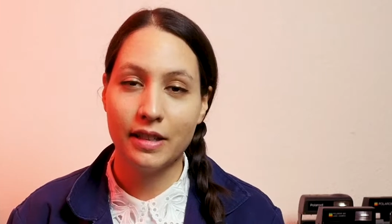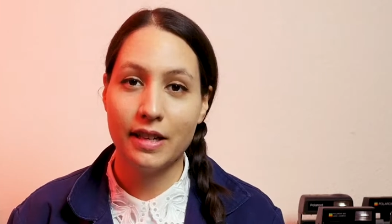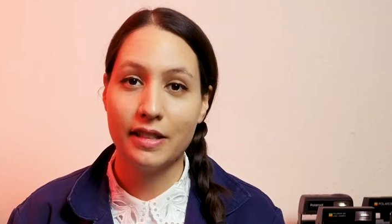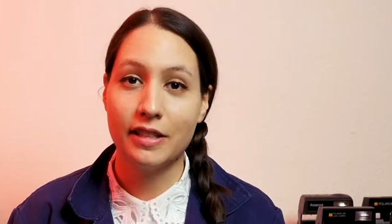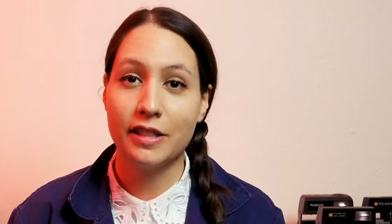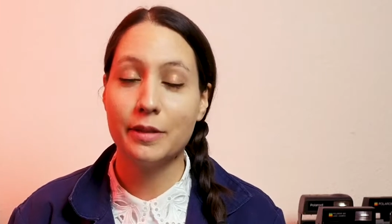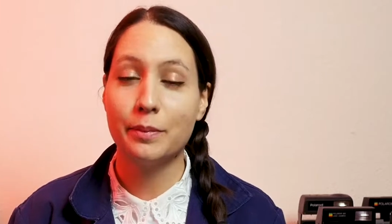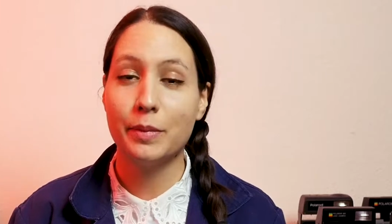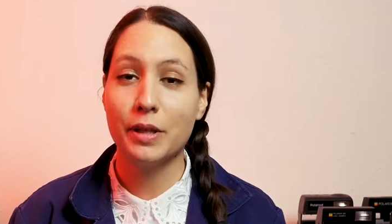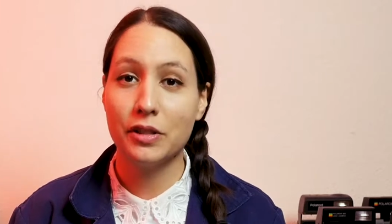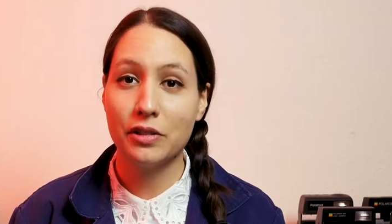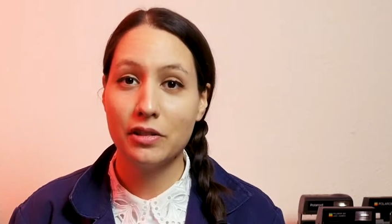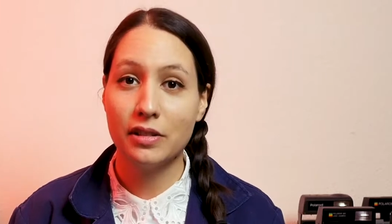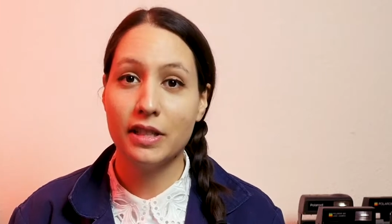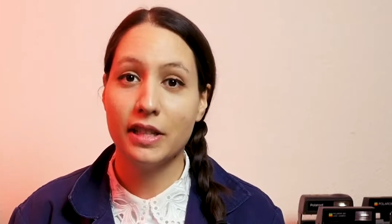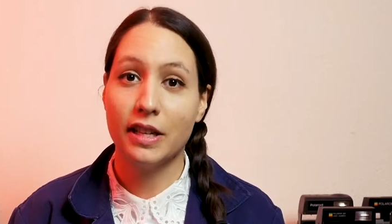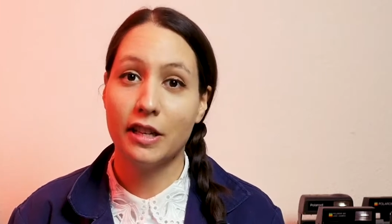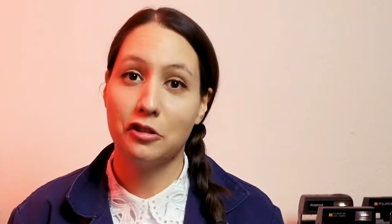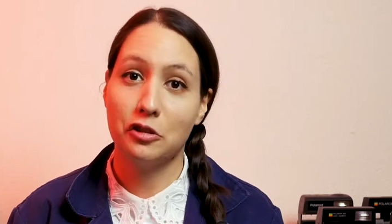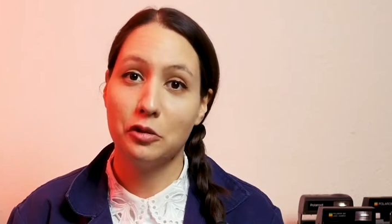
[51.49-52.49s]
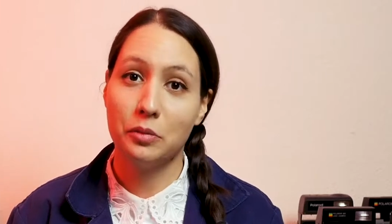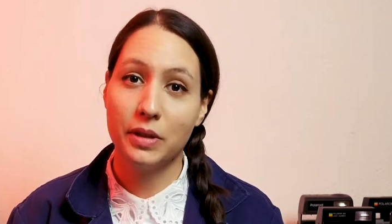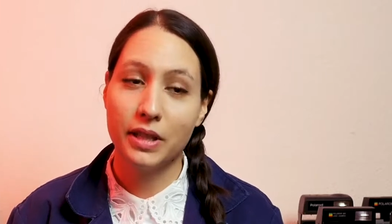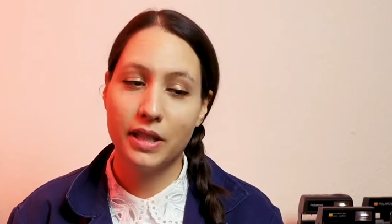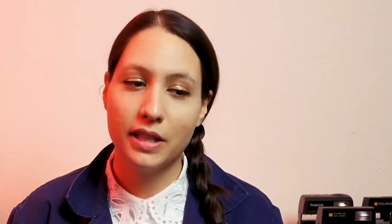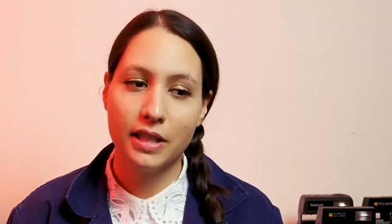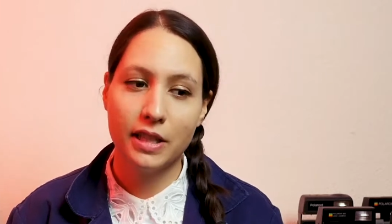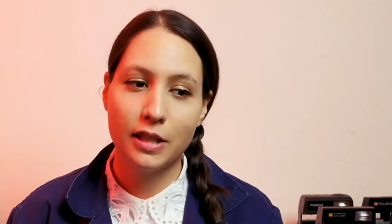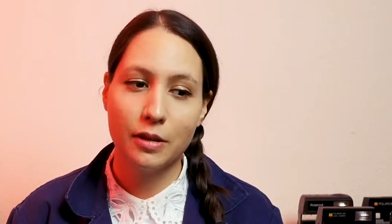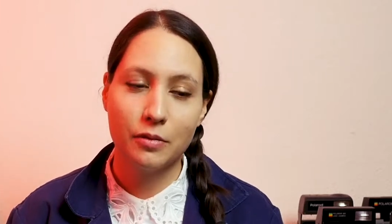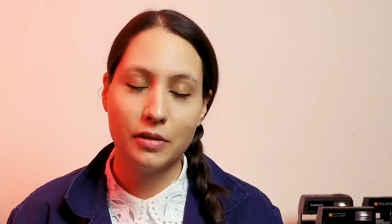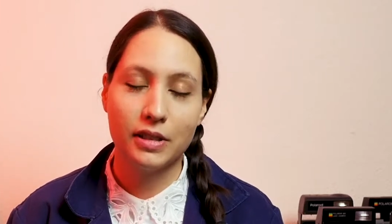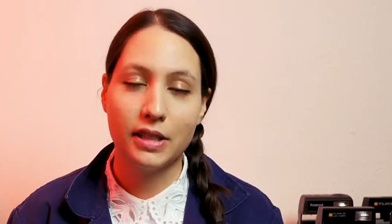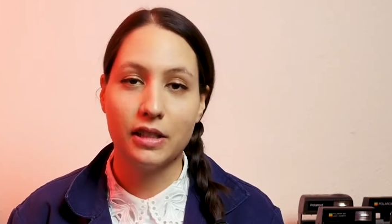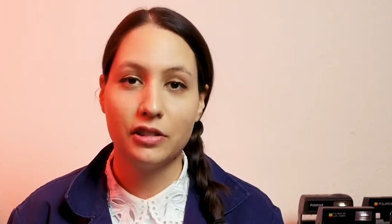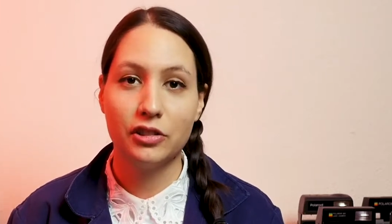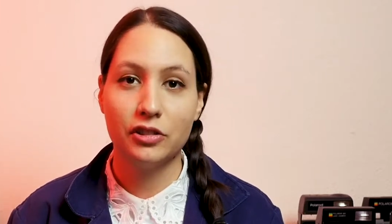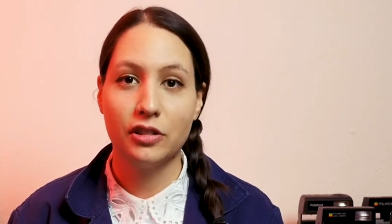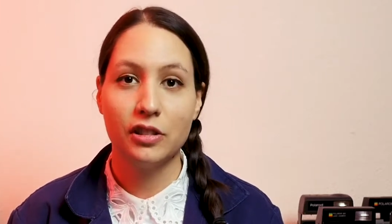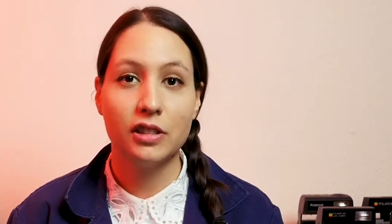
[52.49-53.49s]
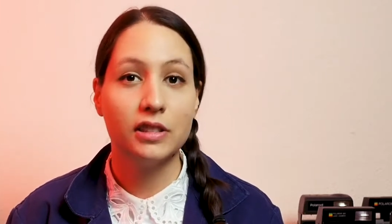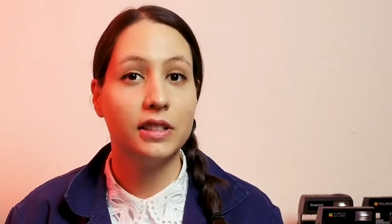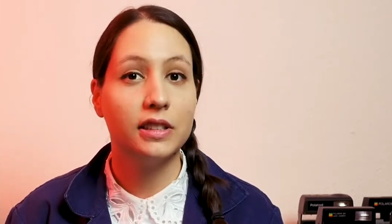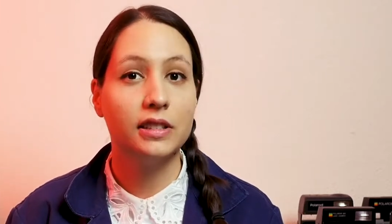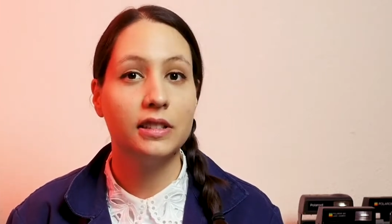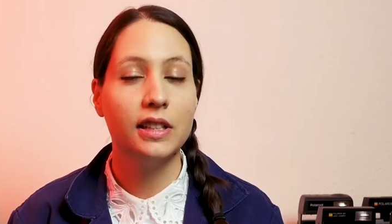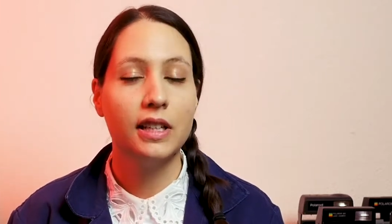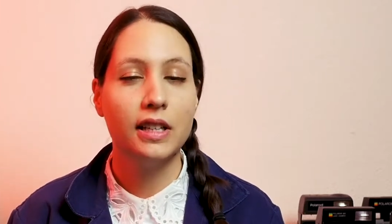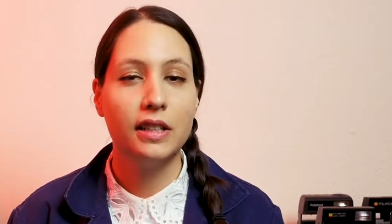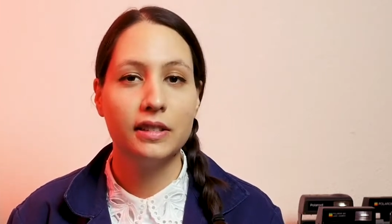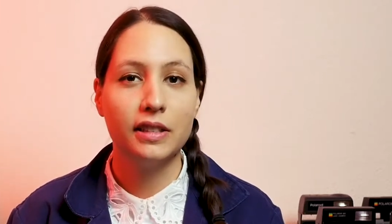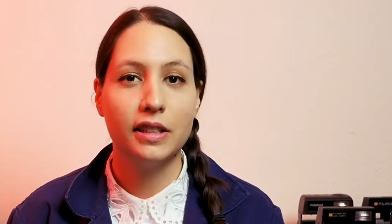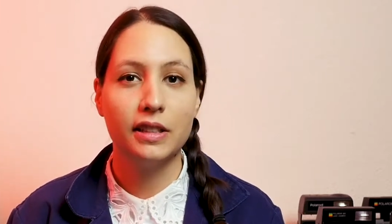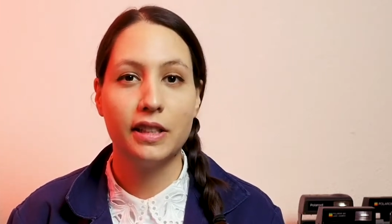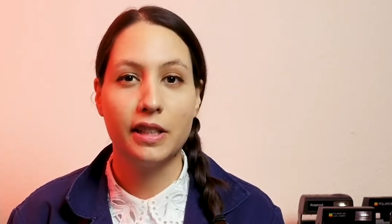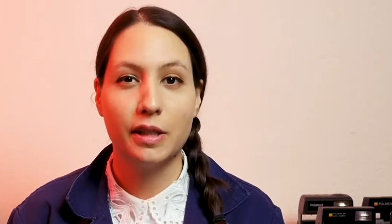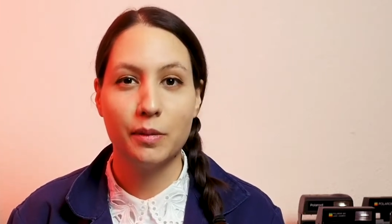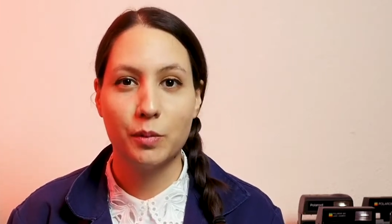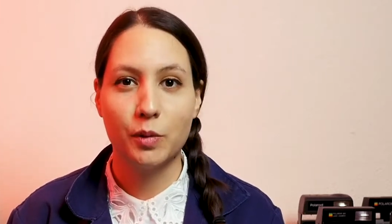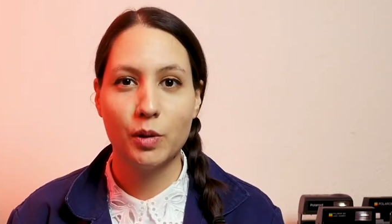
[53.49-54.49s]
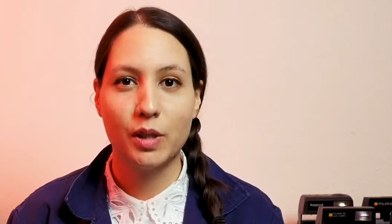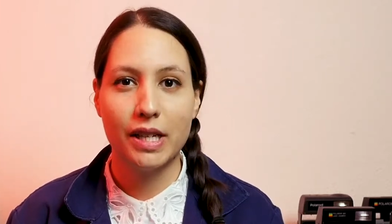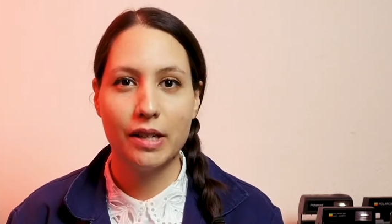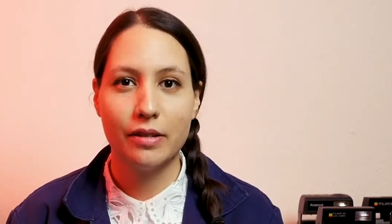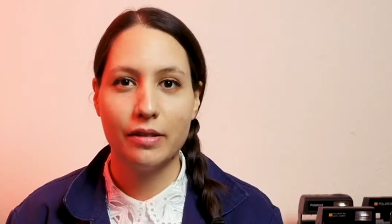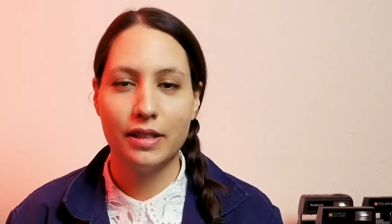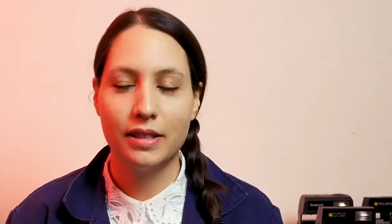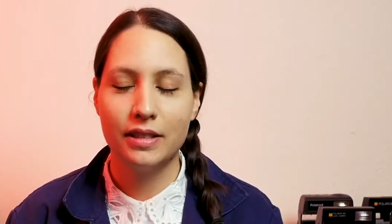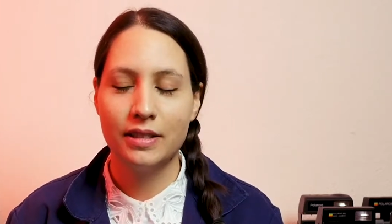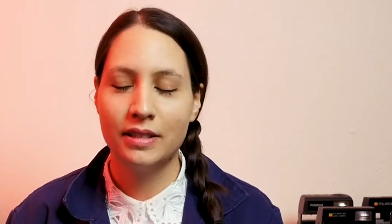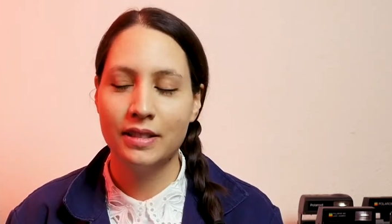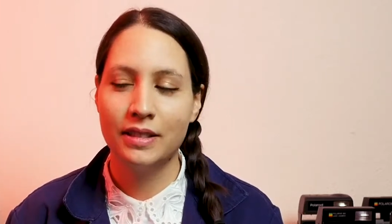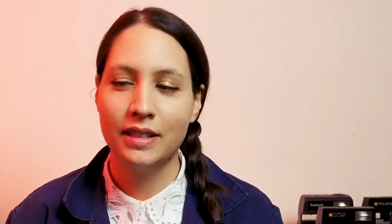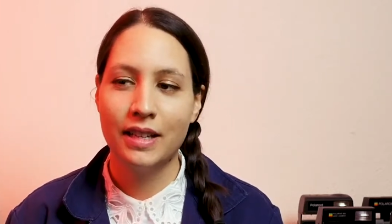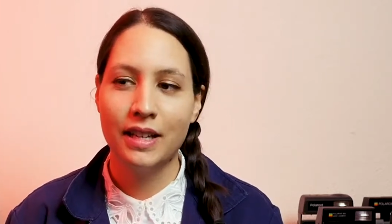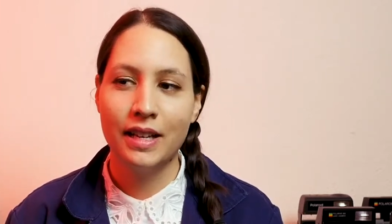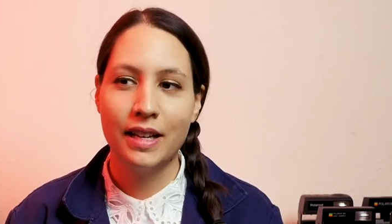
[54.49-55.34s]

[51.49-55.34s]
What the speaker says: and especially at the beginning when I started taking Polaroids,